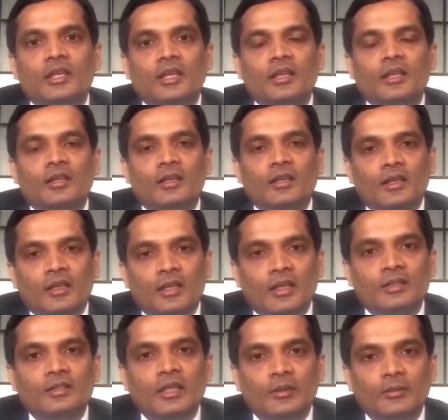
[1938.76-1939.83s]
what
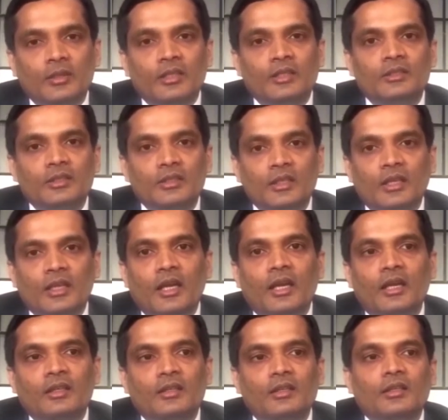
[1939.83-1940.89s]
Sushant is
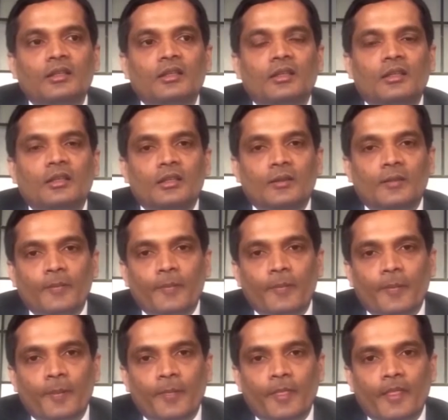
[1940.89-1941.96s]
asking what are the
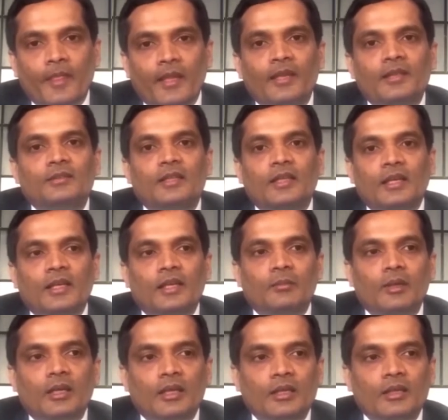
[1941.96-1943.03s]
symptoms of spinal
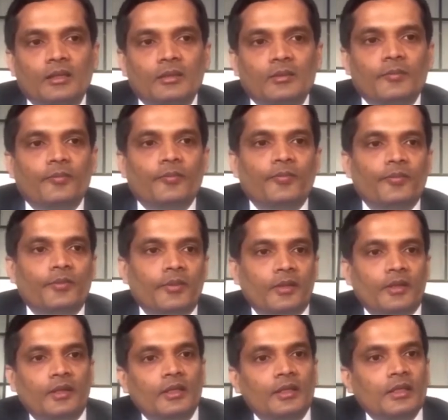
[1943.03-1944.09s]
stenosis. I just
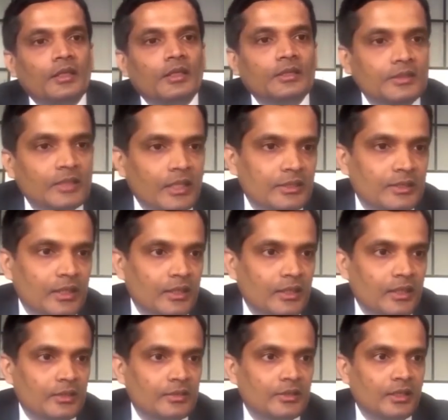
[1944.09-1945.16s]
answered this.
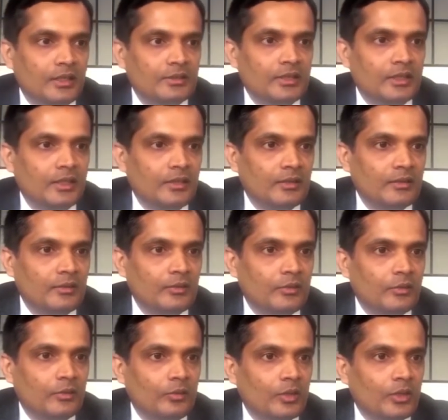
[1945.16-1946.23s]
Basically, it is the
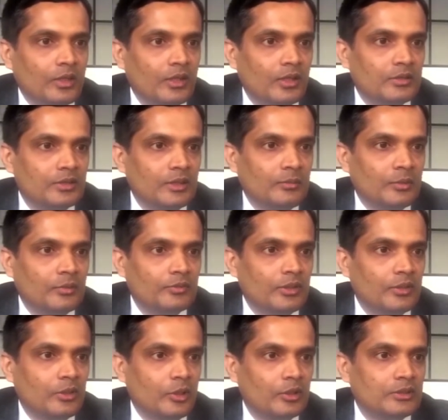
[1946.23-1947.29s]
tingling numbness in the lower
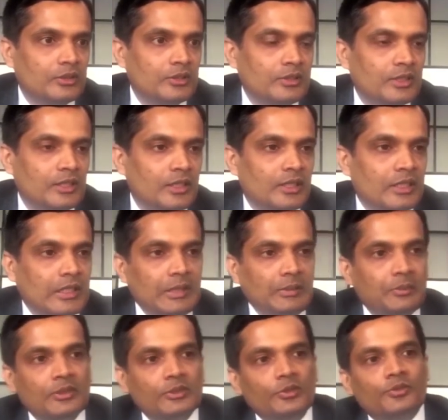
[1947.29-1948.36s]
limbs,
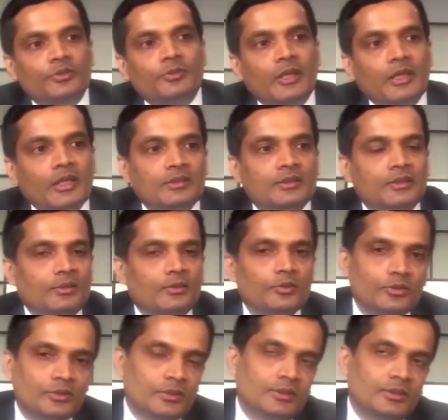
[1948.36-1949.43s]
tiredness,
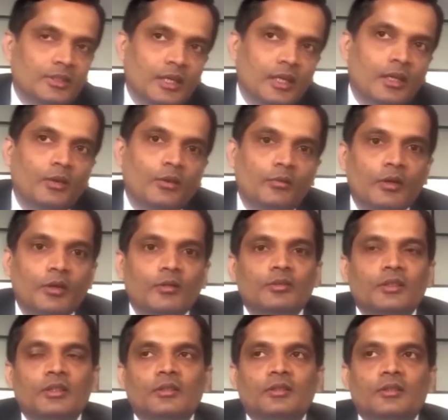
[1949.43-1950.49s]
fatigability in the lower limbs
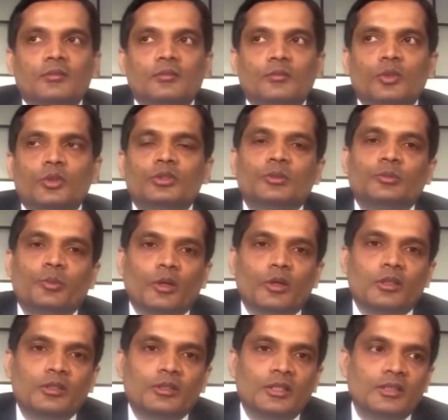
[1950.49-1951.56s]
less
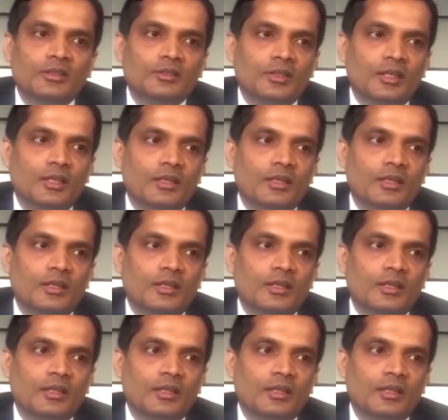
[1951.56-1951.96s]
of back pain.